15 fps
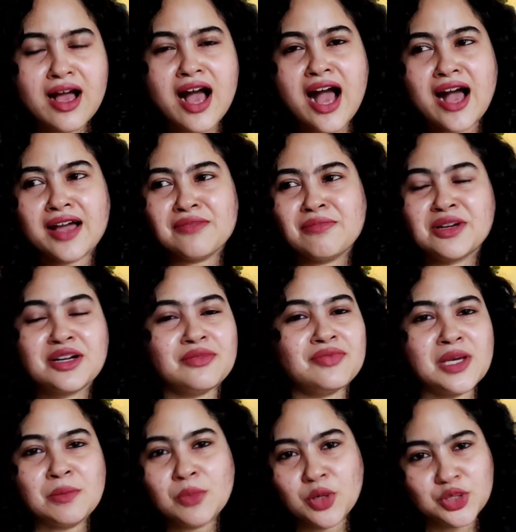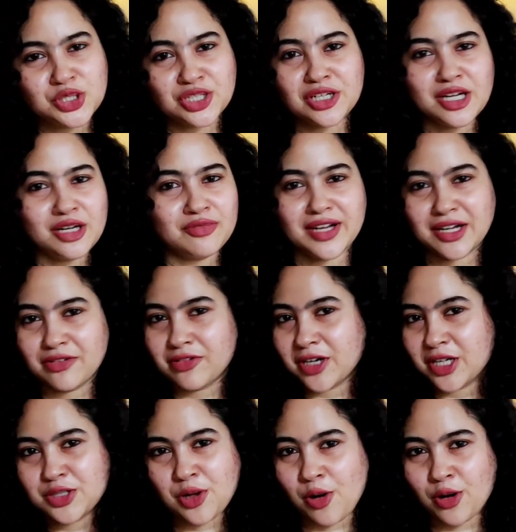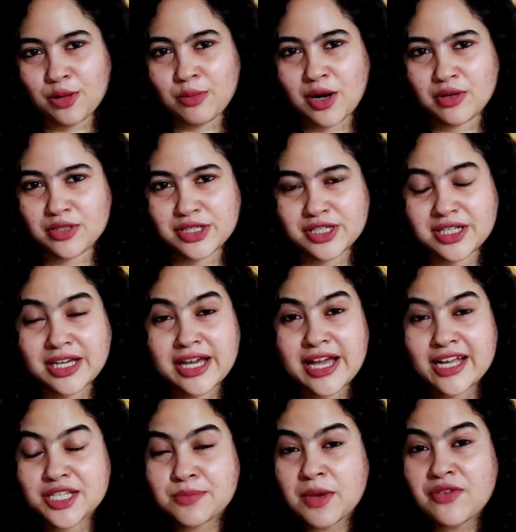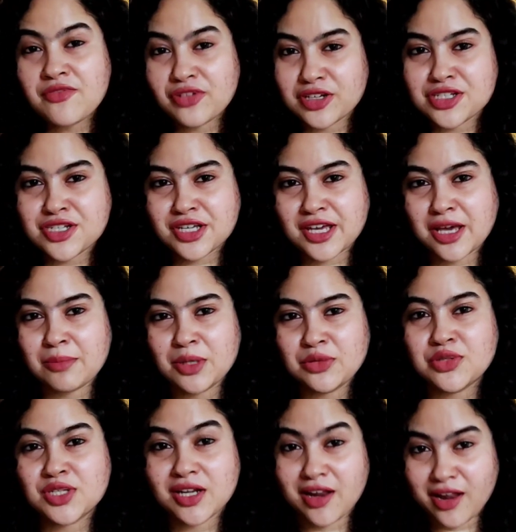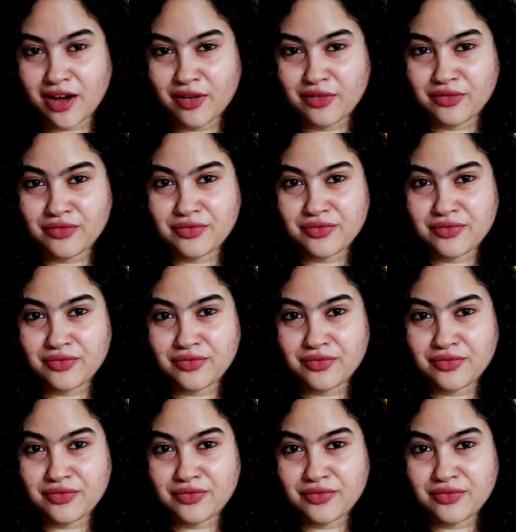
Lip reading: I become emotional whenever I talk about it. It's my first K-beauty love.